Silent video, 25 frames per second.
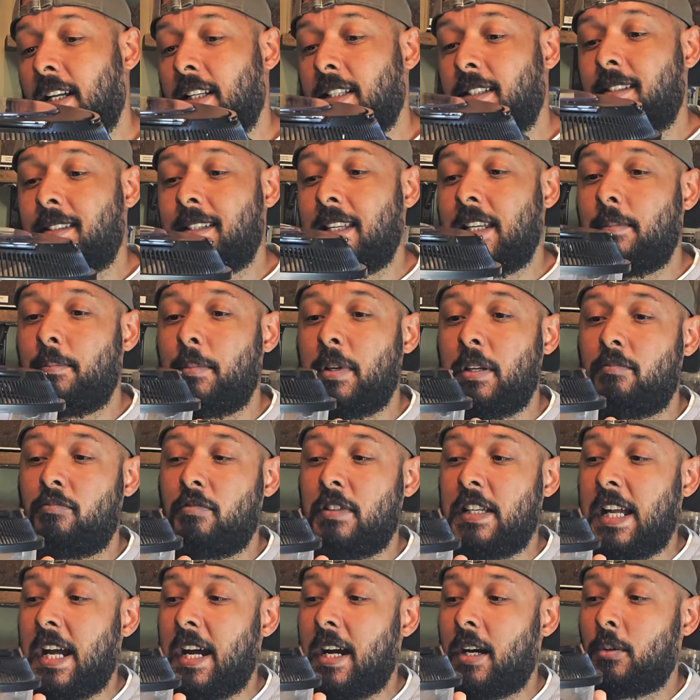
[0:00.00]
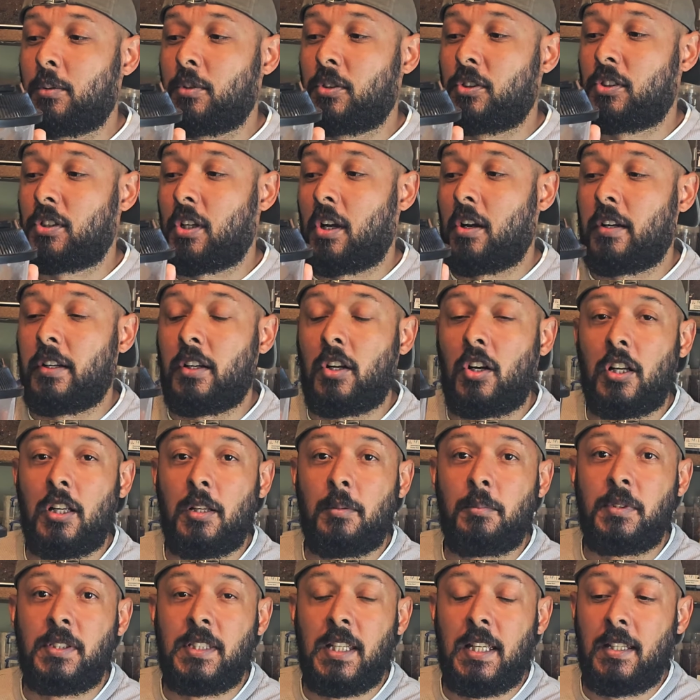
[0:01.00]
seen me rehouse certain
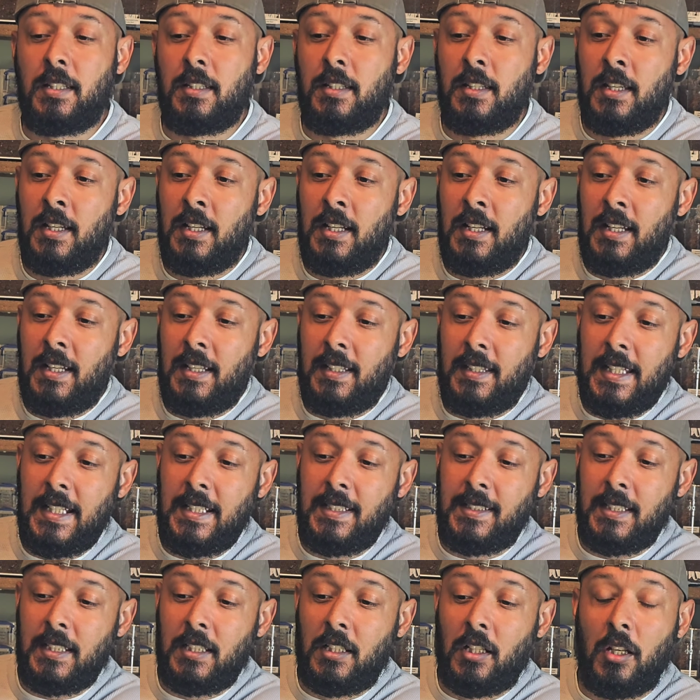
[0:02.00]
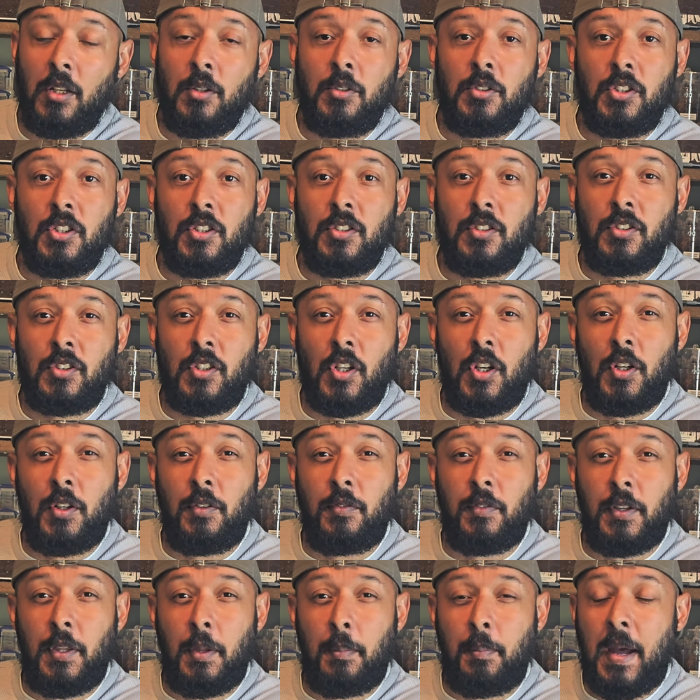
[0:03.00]
items in these enclosures
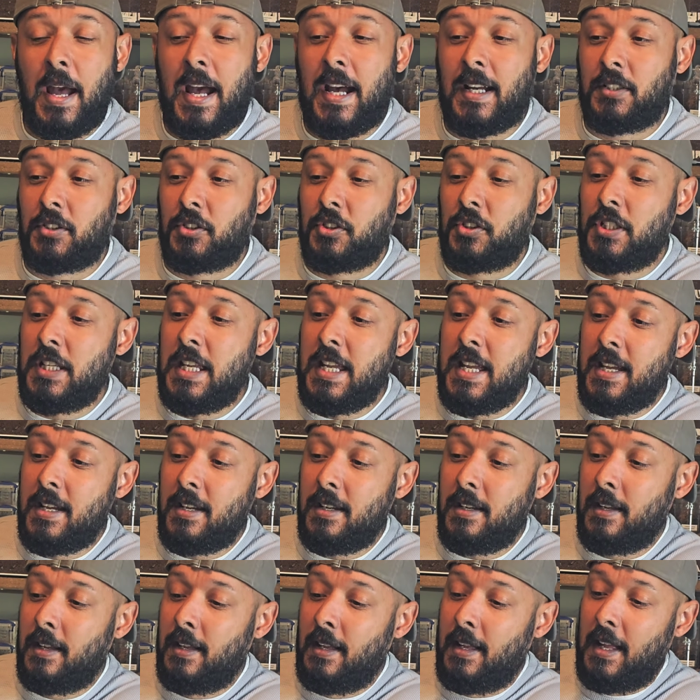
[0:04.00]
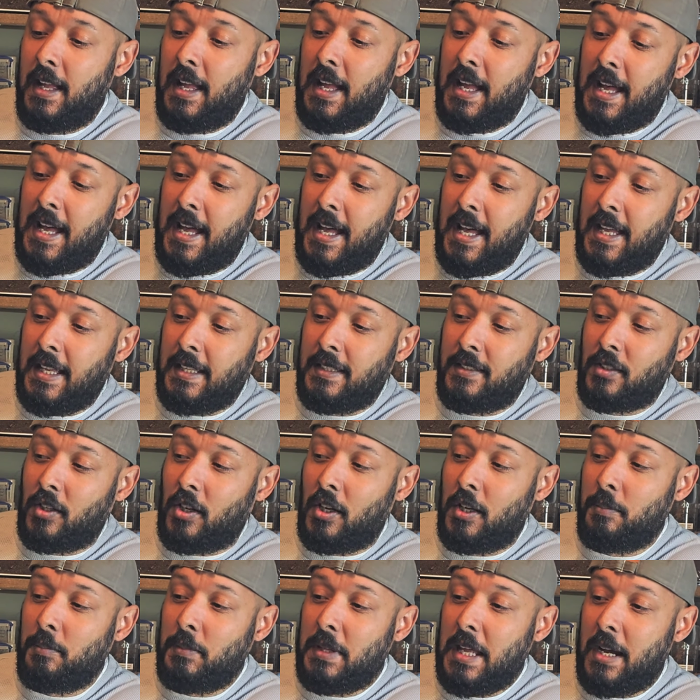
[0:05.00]
over the past year, and
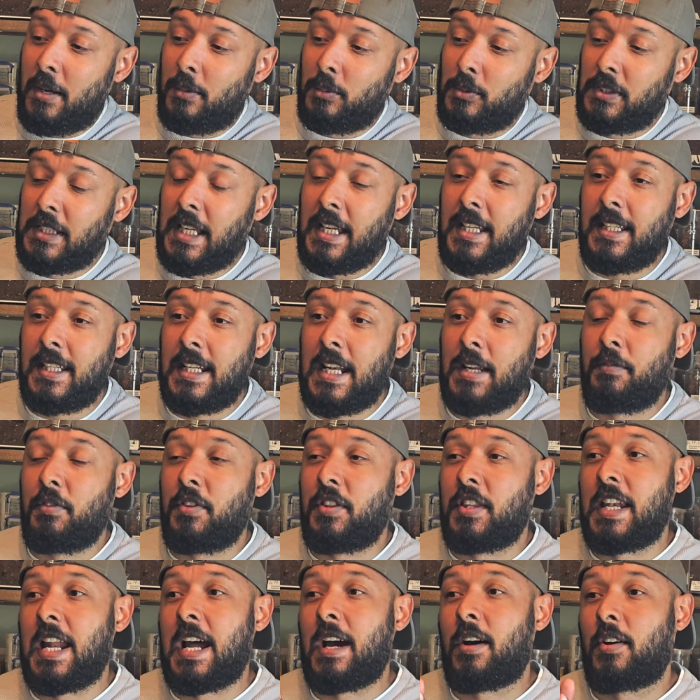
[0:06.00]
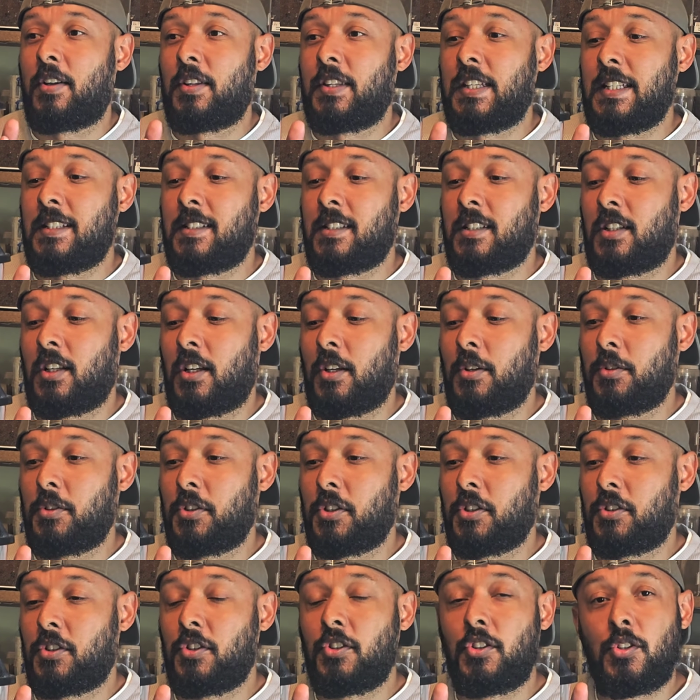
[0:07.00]
I'm now taking everything out of these
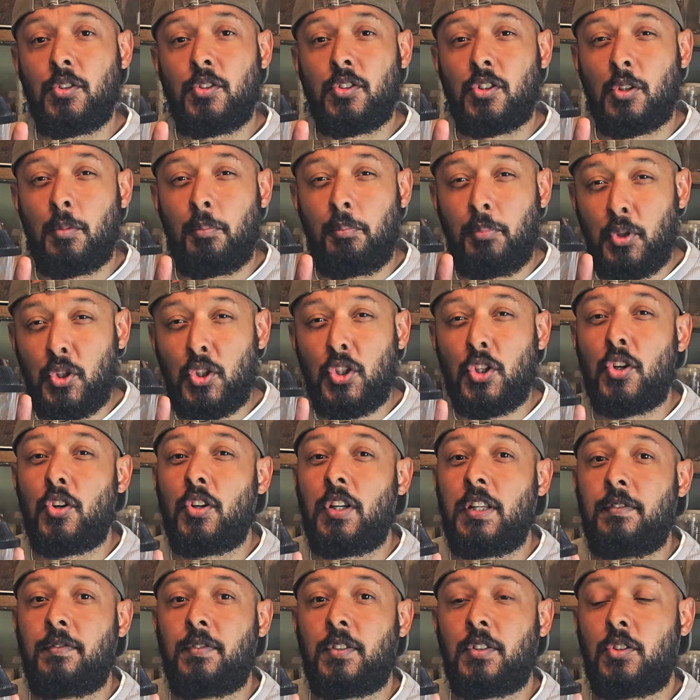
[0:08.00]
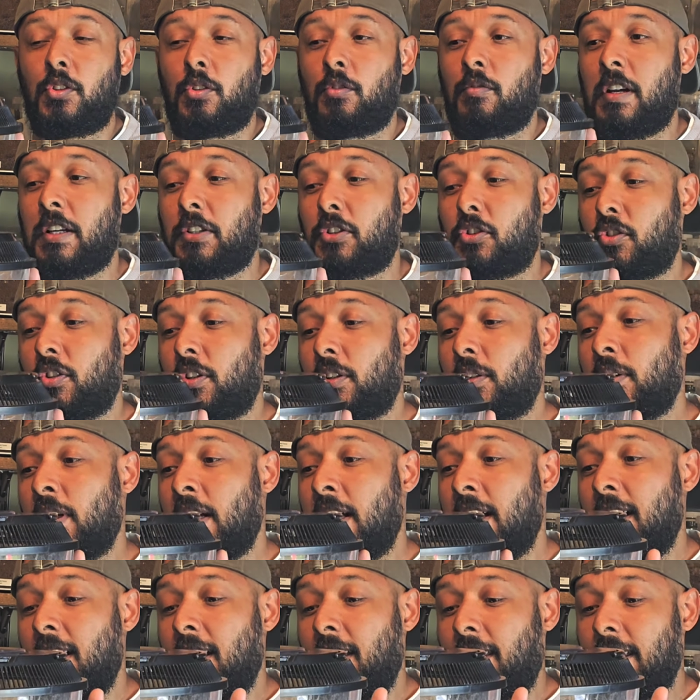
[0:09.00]
enclosures and using them purely for terrestrial.
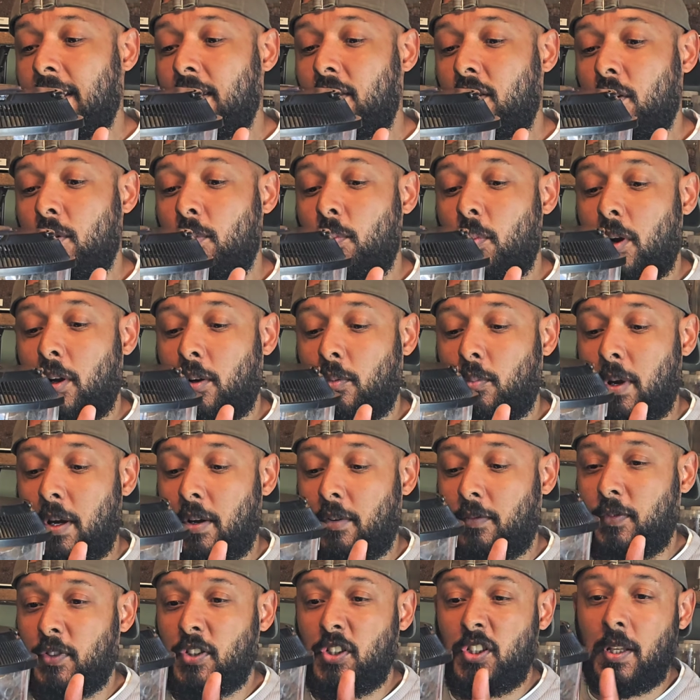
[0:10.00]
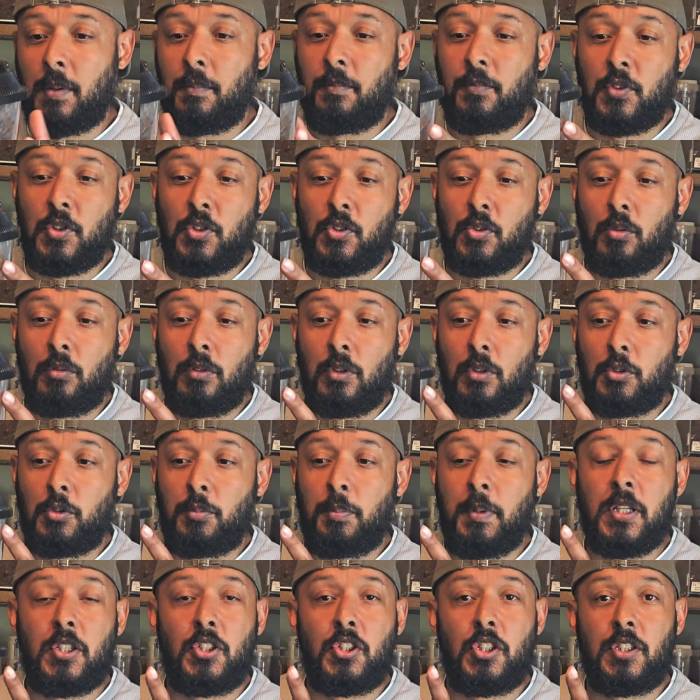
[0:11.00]
They do work well for some fossorial
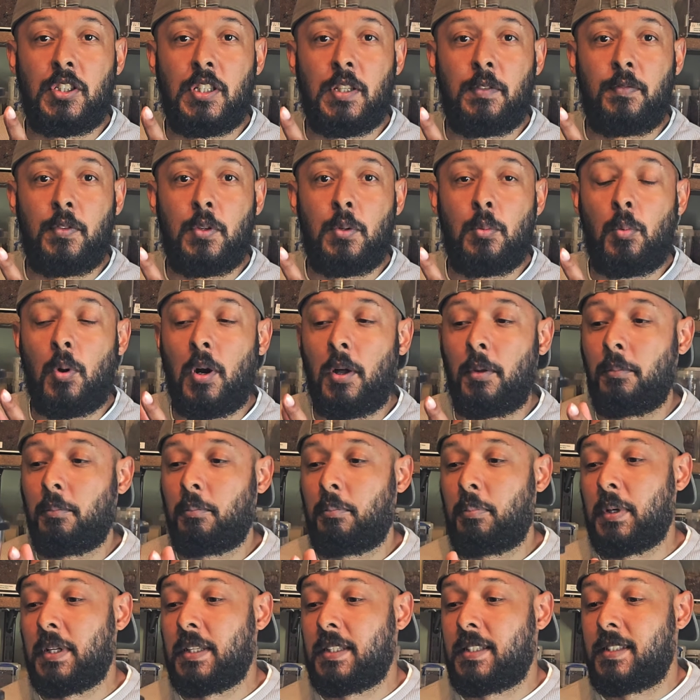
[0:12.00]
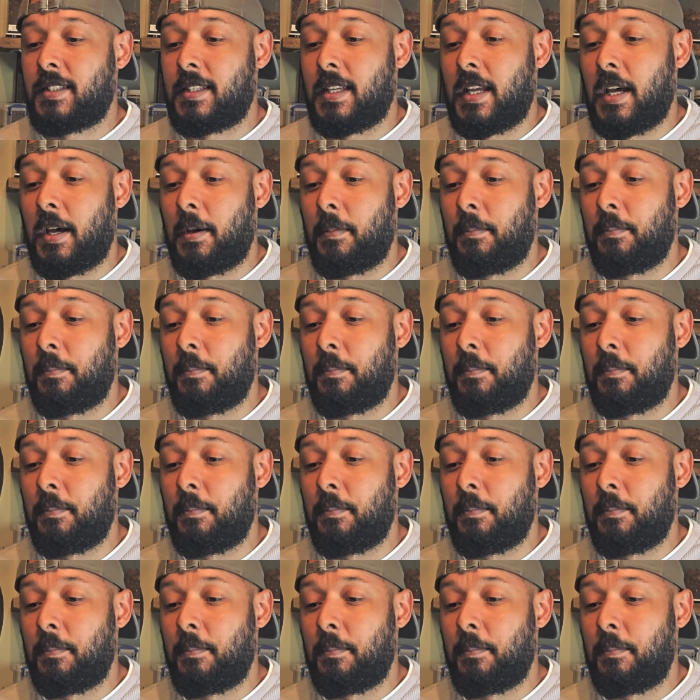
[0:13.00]
species if you want, but